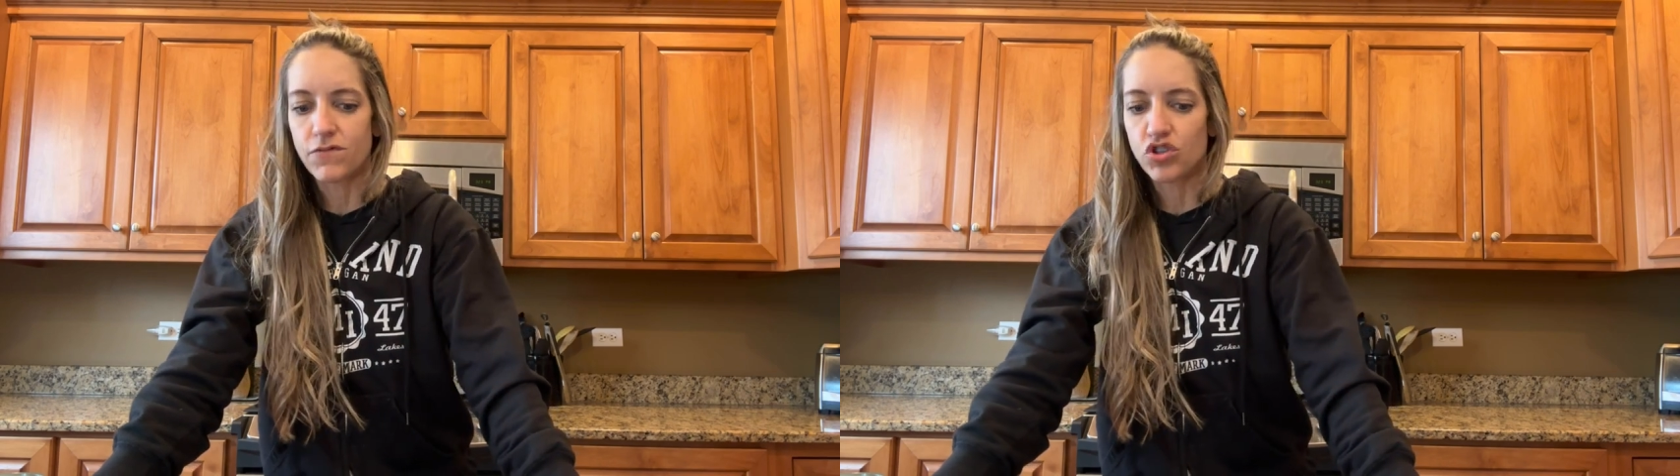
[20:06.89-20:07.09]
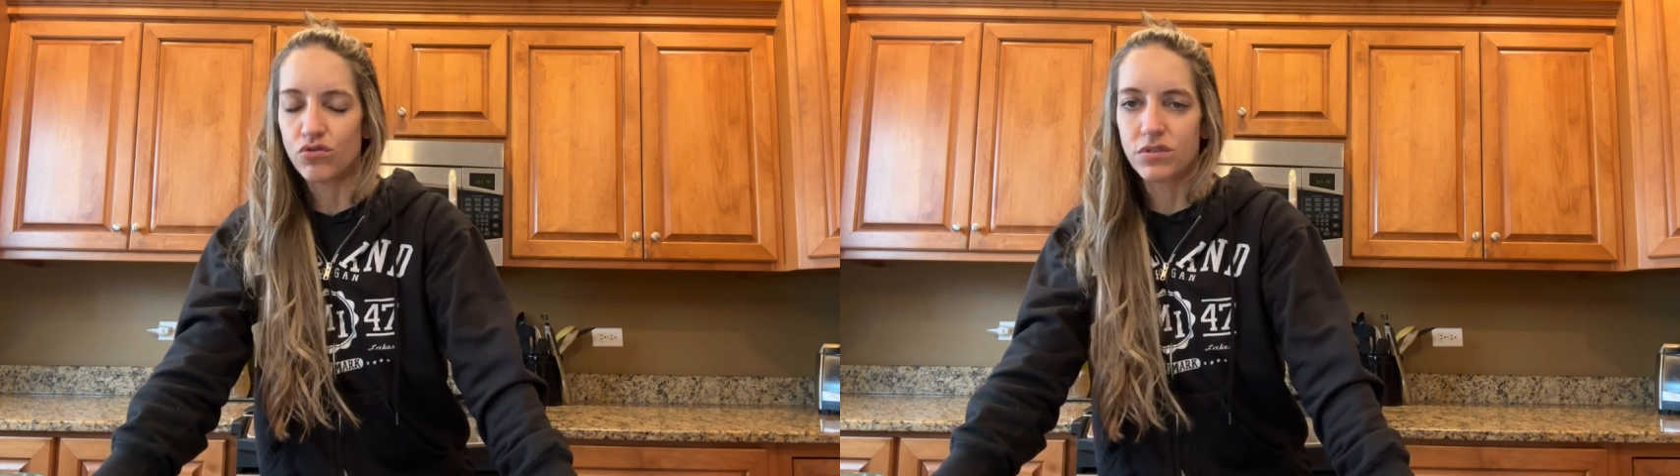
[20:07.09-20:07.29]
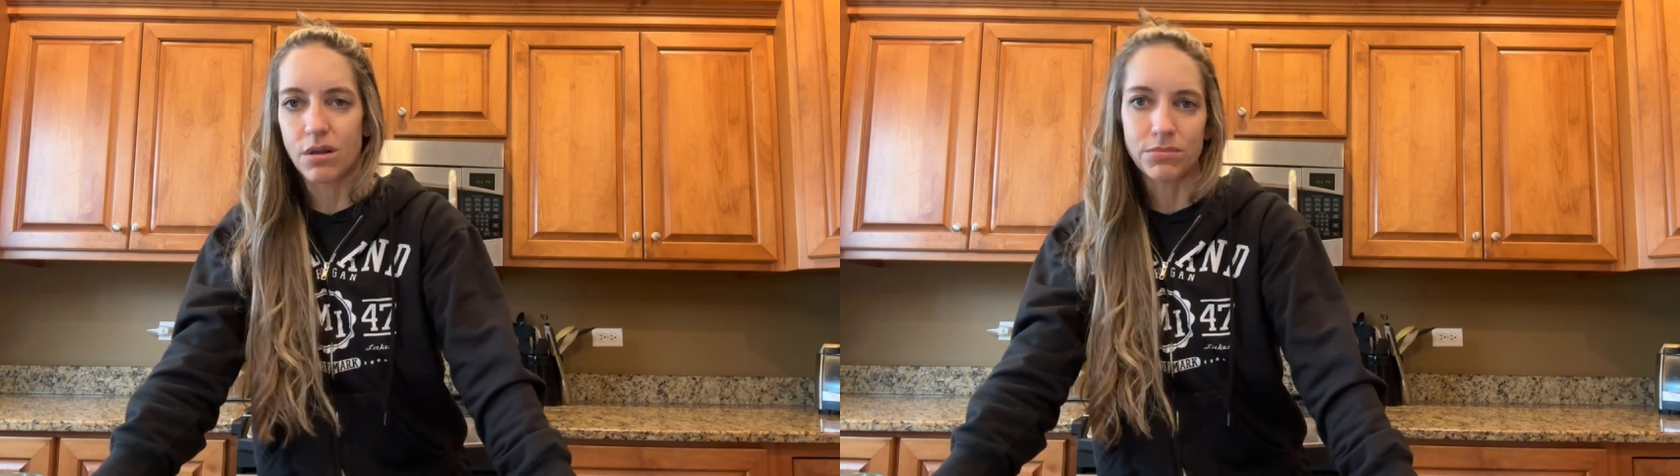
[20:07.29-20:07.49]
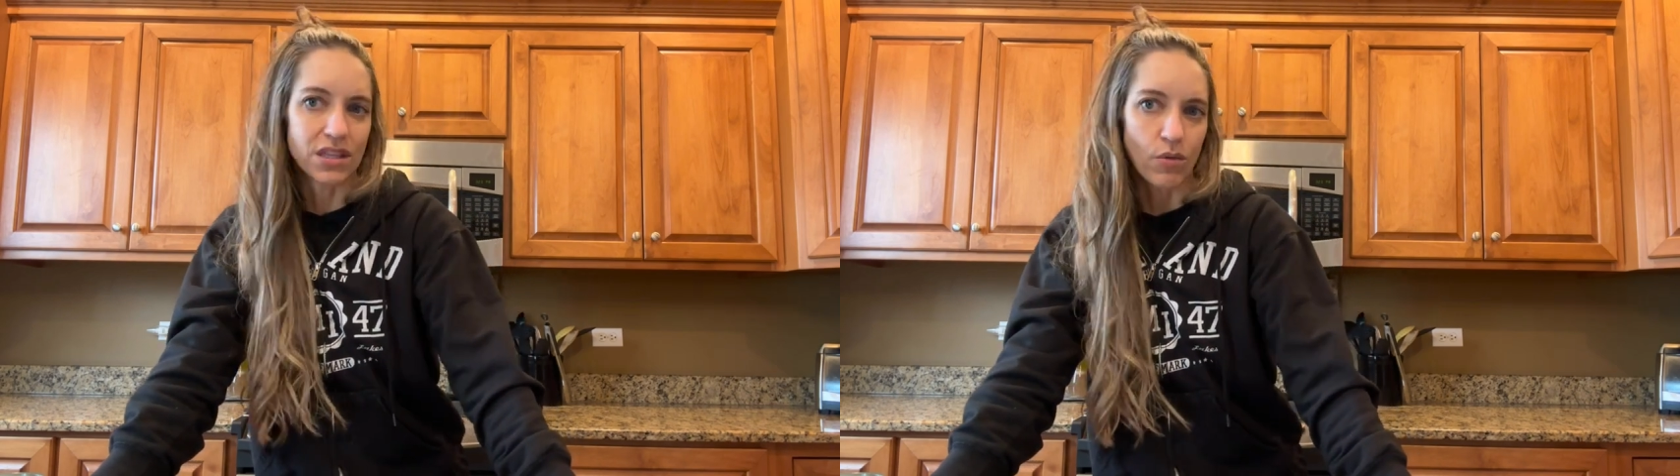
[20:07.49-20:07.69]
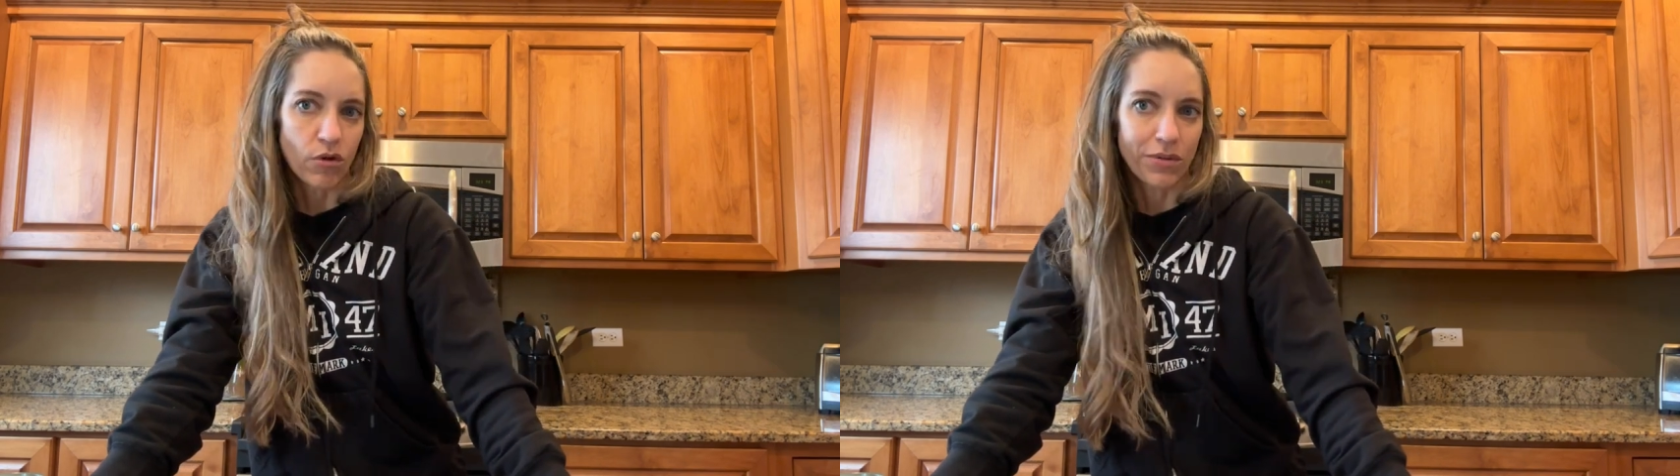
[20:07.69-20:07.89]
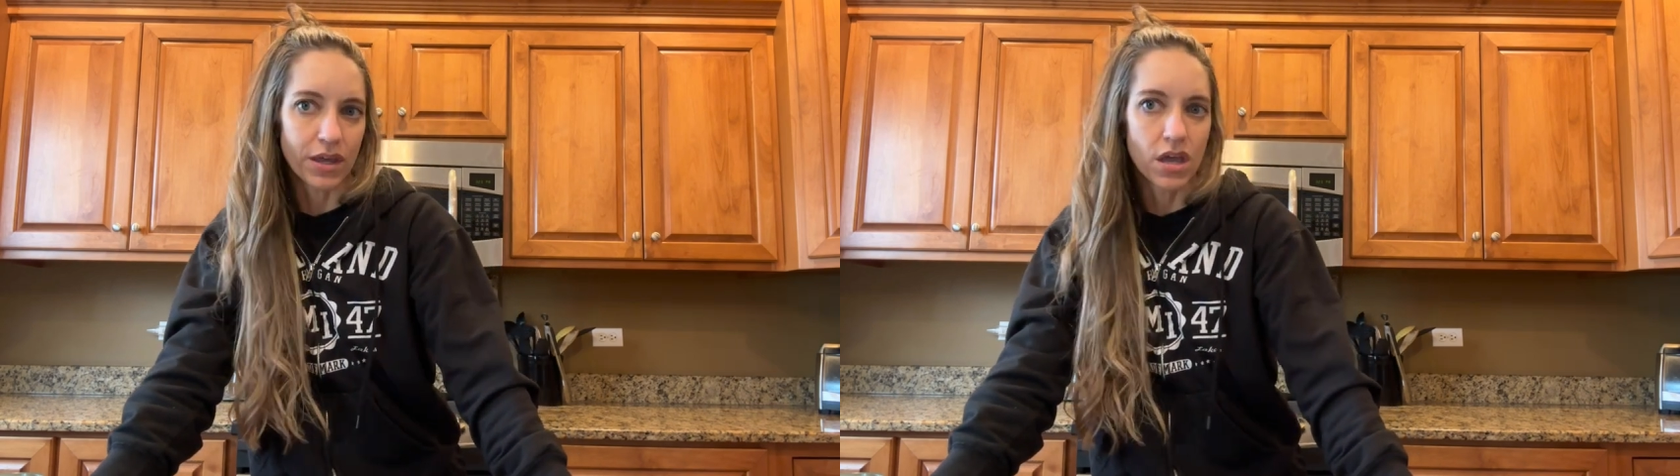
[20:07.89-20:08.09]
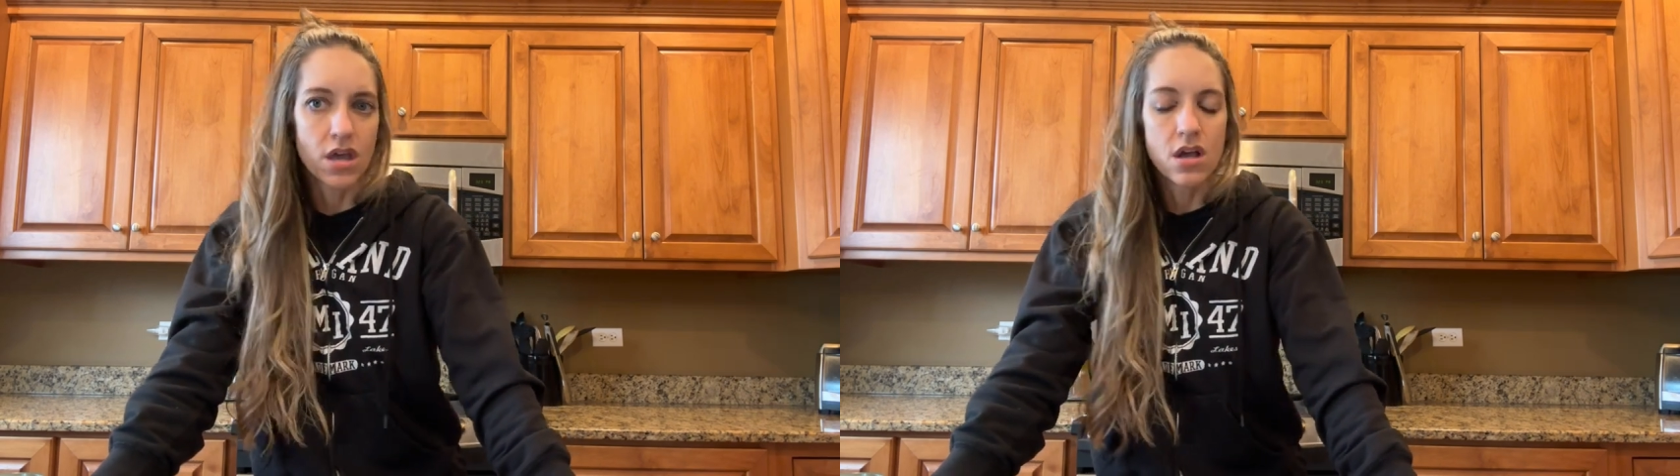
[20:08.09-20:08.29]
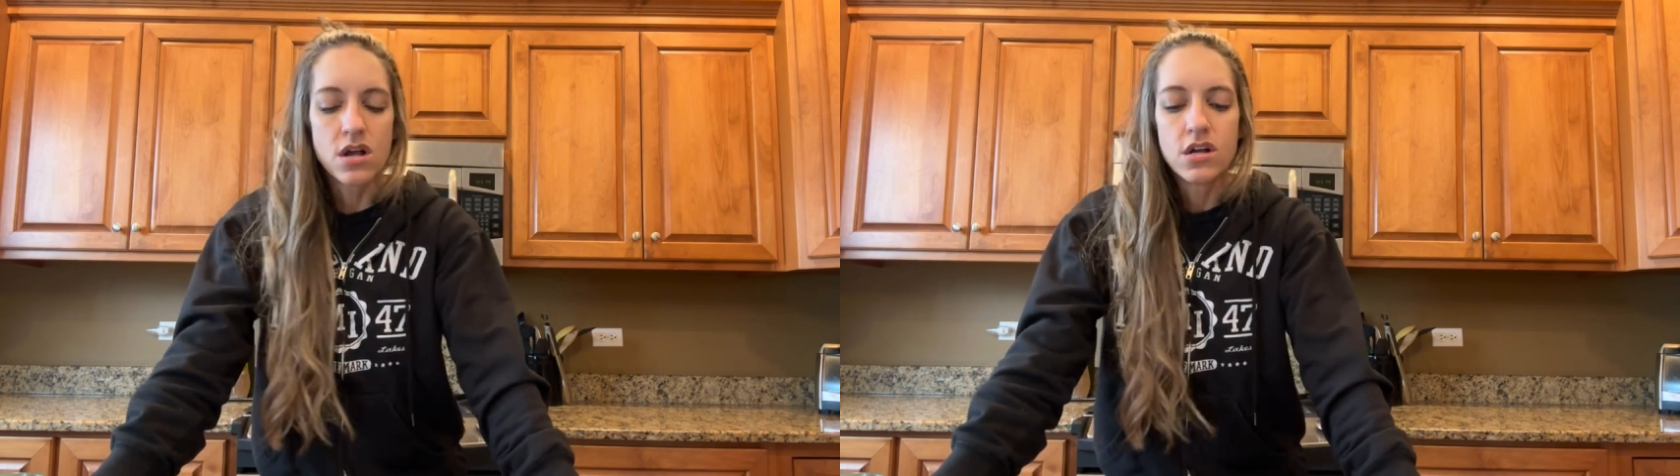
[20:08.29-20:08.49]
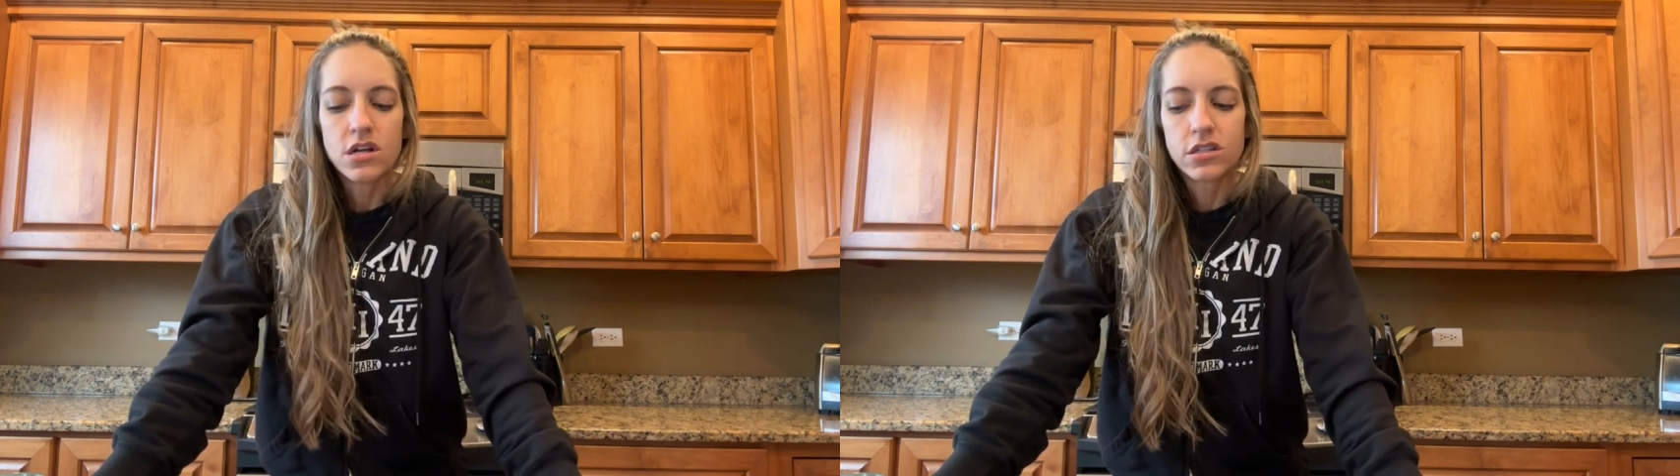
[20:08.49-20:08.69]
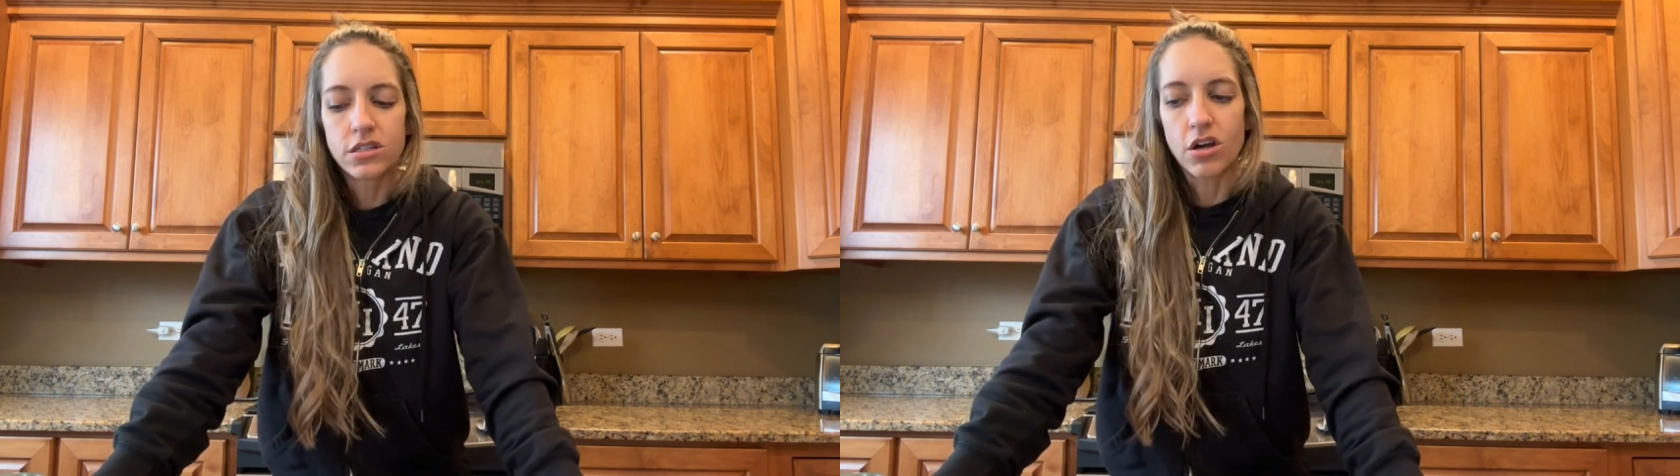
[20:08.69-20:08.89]
choose something that will be.
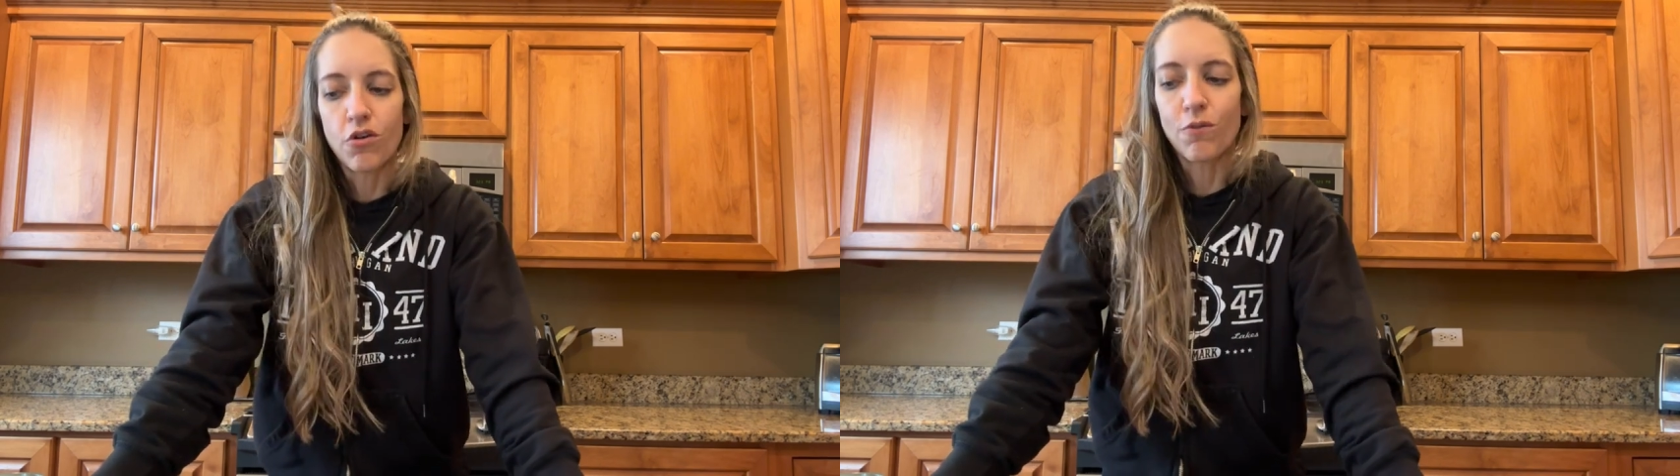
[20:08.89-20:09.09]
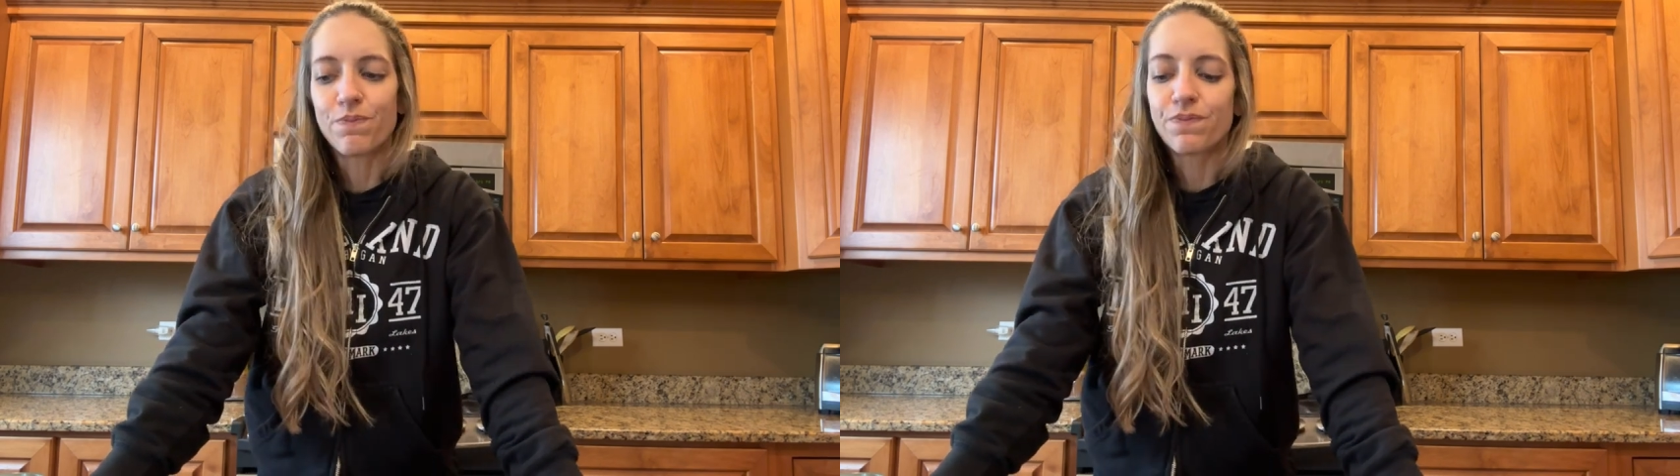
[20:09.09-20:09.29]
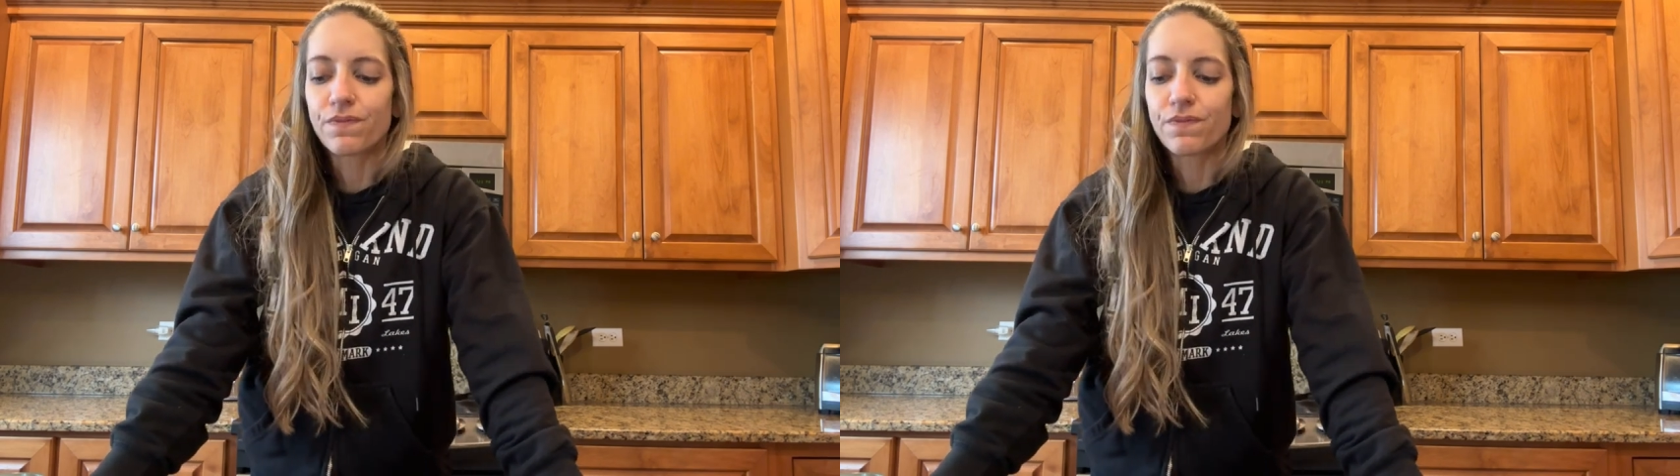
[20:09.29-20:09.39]
So